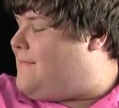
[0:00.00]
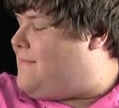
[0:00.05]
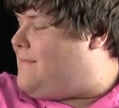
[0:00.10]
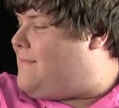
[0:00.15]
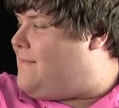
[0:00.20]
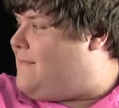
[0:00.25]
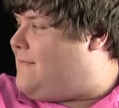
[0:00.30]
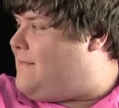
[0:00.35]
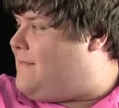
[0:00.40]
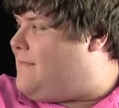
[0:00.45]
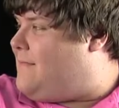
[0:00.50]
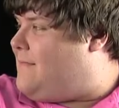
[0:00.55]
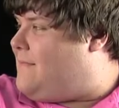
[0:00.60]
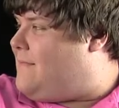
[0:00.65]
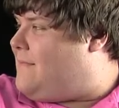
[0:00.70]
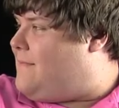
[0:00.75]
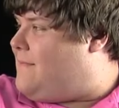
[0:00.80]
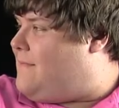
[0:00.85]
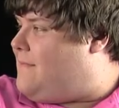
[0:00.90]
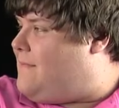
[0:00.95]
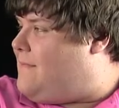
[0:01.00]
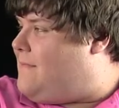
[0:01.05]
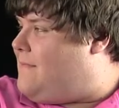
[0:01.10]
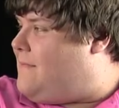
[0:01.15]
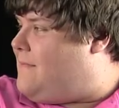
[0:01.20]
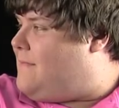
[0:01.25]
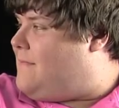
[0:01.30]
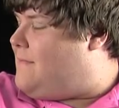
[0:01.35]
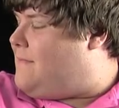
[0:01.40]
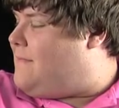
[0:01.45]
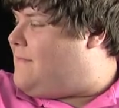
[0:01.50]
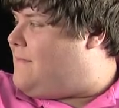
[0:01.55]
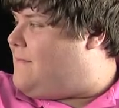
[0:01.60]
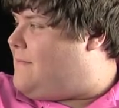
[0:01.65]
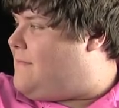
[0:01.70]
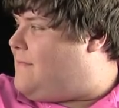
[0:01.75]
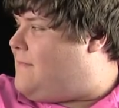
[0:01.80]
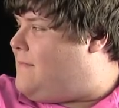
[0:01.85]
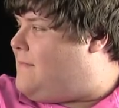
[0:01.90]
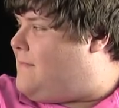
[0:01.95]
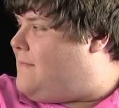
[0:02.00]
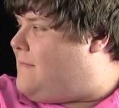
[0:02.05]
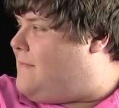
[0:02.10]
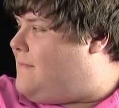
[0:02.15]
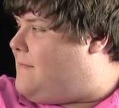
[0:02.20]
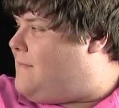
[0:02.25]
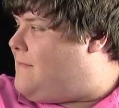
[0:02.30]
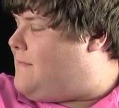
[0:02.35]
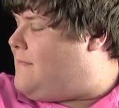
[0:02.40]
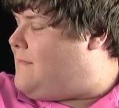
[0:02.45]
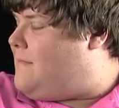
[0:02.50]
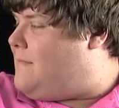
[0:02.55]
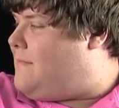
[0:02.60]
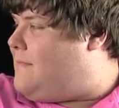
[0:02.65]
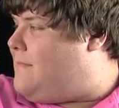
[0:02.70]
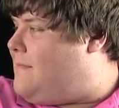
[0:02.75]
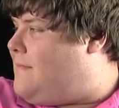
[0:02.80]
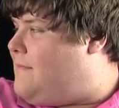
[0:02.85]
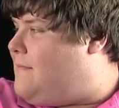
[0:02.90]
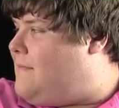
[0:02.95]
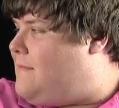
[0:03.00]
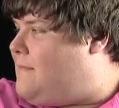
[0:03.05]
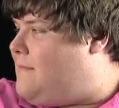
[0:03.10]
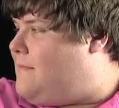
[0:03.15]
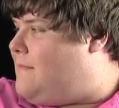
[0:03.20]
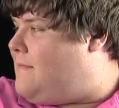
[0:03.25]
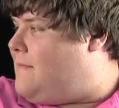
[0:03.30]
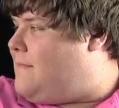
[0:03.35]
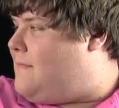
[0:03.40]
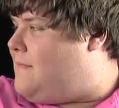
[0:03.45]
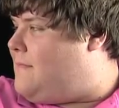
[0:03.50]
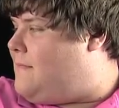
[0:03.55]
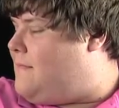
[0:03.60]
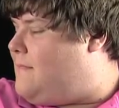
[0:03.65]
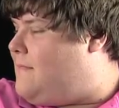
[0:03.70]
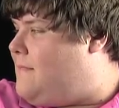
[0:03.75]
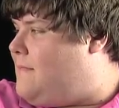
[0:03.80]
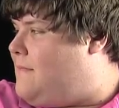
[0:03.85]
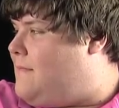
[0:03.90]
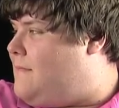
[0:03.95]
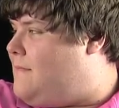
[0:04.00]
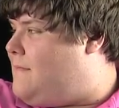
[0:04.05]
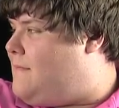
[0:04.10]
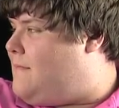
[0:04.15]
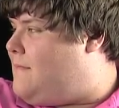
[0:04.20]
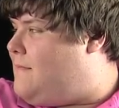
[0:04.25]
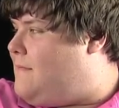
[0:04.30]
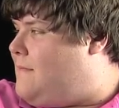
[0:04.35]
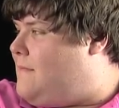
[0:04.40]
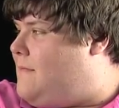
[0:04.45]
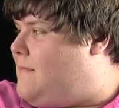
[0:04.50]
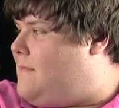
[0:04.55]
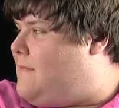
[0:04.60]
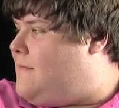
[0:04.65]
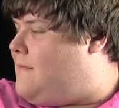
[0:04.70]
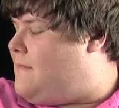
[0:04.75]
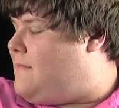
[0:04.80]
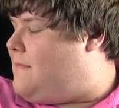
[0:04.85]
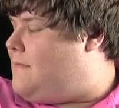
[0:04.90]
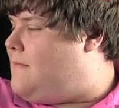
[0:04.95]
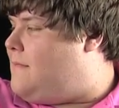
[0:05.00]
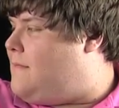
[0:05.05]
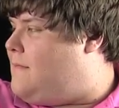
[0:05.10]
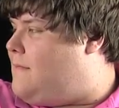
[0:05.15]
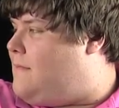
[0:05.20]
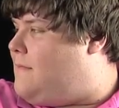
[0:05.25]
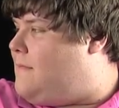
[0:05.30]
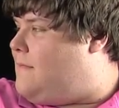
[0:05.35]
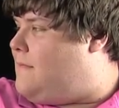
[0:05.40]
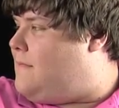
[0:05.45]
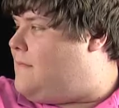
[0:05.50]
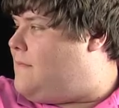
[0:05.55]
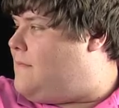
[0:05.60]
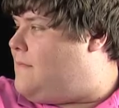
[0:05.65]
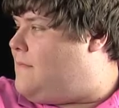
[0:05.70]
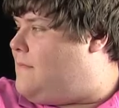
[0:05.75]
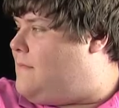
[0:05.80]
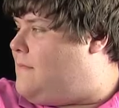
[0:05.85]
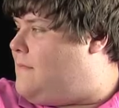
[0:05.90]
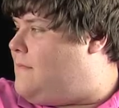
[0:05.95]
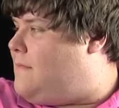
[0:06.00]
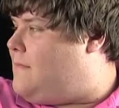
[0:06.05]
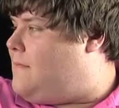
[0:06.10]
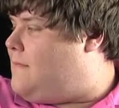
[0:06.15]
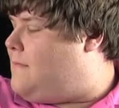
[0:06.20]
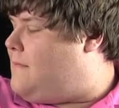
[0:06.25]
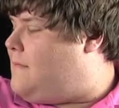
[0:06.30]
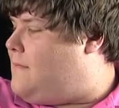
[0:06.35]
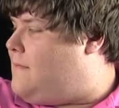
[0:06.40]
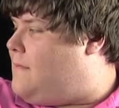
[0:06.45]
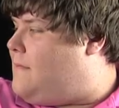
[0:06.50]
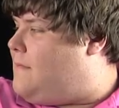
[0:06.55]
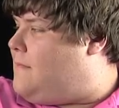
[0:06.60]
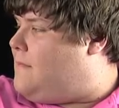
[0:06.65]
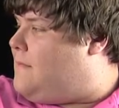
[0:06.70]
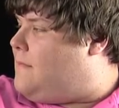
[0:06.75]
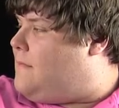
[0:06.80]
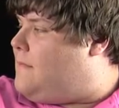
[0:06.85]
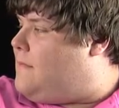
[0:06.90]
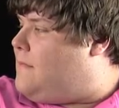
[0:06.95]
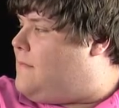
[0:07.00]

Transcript: The person shown says nothing.